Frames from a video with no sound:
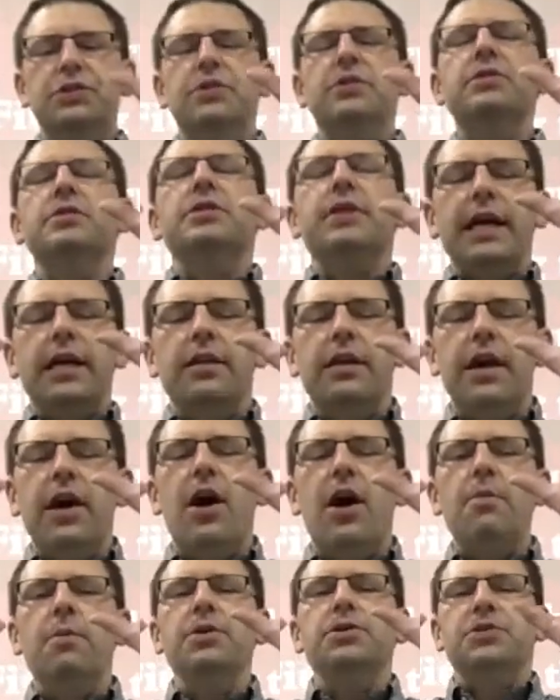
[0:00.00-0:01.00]
they, they
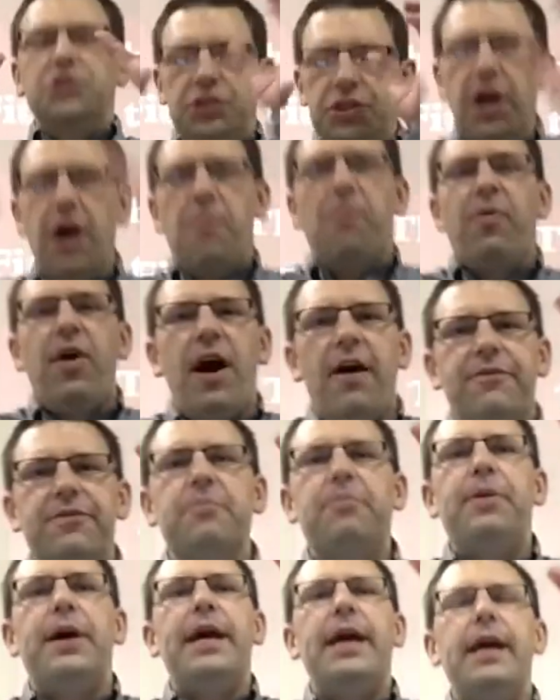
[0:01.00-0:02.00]
almost jump off the
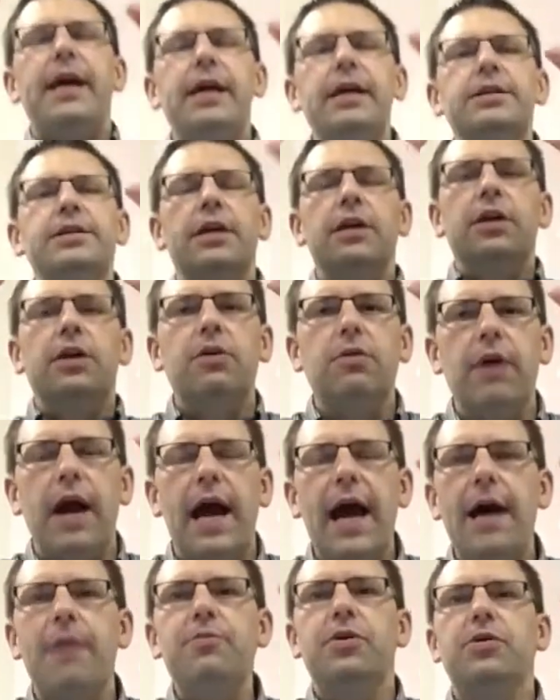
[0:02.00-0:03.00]
page and
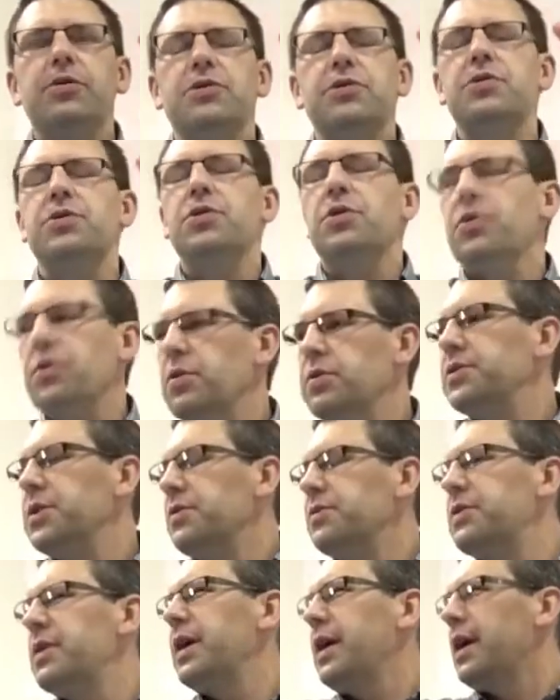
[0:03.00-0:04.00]
grab your soul,
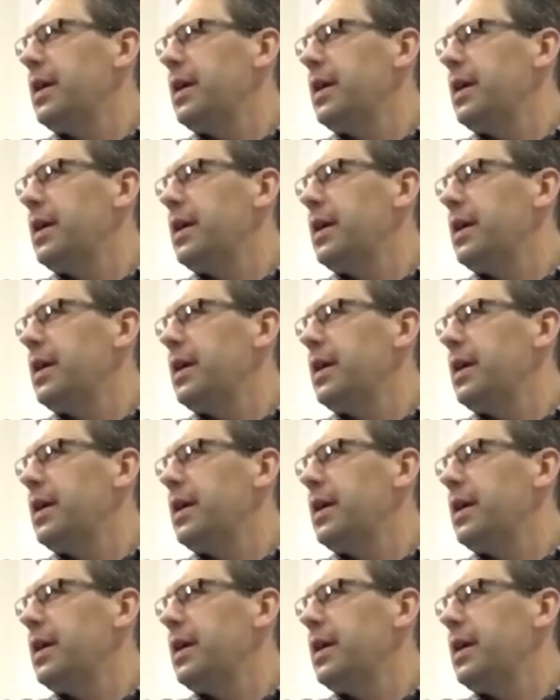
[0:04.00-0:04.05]
don't they?